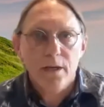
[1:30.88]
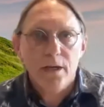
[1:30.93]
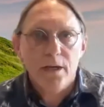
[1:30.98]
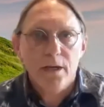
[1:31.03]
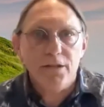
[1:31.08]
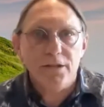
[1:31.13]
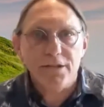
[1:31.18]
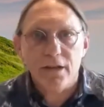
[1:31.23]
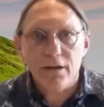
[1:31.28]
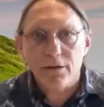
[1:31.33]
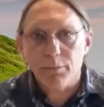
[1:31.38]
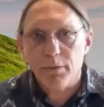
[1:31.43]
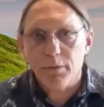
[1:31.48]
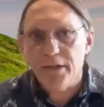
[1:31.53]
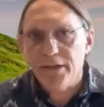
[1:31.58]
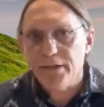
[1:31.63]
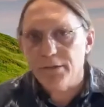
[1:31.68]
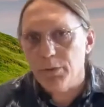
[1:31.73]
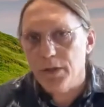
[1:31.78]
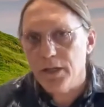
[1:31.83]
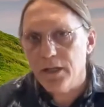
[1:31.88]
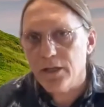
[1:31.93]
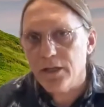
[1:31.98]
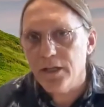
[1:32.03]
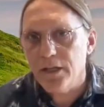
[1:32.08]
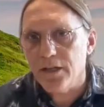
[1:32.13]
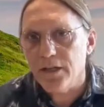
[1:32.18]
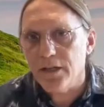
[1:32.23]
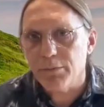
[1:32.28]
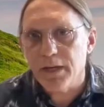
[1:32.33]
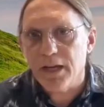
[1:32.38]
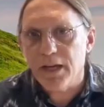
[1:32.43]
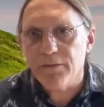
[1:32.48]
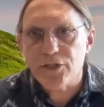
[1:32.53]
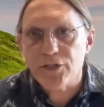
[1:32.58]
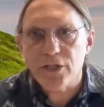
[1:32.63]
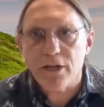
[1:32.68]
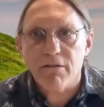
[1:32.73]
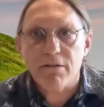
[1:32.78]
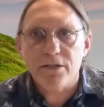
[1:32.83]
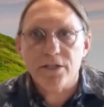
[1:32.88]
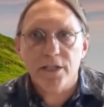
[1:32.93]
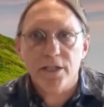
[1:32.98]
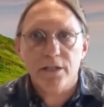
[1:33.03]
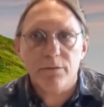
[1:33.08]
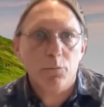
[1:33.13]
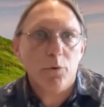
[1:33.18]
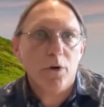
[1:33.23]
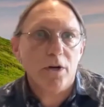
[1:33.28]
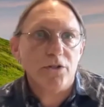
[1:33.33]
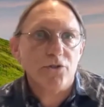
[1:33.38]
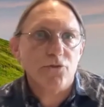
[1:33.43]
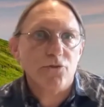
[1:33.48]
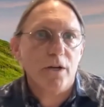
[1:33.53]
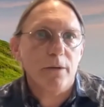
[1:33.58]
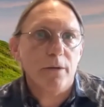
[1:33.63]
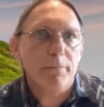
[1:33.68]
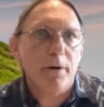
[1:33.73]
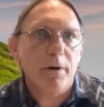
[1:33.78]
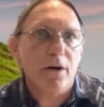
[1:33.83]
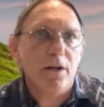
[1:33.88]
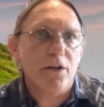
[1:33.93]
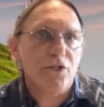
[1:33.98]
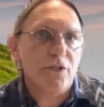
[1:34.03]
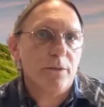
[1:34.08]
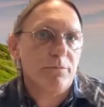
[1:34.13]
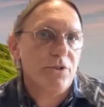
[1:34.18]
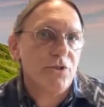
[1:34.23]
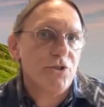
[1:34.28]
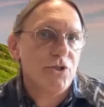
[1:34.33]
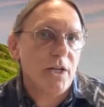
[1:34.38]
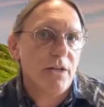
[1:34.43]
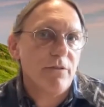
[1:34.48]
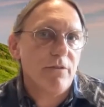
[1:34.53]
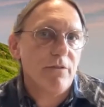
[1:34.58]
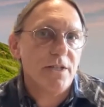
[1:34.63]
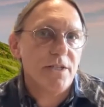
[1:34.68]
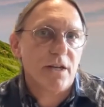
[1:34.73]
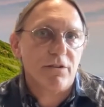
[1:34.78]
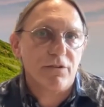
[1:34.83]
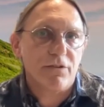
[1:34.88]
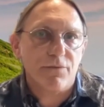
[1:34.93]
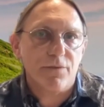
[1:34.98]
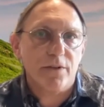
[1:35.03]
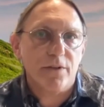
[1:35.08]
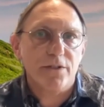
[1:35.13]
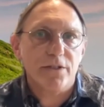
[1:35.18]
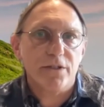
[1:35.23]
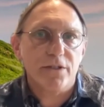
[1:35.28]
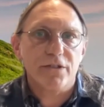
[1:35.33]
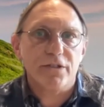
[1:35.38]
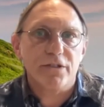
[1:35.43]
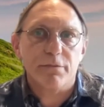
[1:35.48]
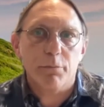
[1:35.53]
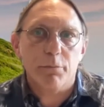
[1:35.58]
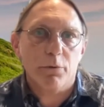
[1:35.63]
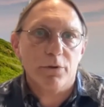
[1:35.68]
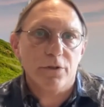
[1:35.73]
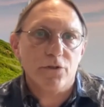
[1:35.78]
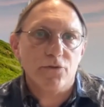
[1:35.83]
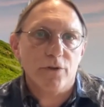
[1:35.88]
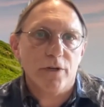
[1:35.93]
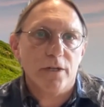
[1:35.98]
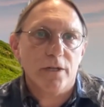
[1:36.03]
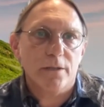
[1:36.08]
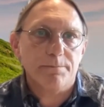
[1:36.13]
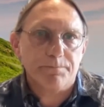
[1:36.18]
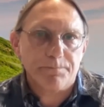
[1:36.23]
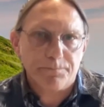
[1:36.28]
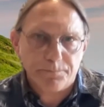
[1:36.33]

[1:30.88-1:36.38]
In the Southwest, we're lucky as we have a charity and wider trail partnership to generate extra funding to support the trail.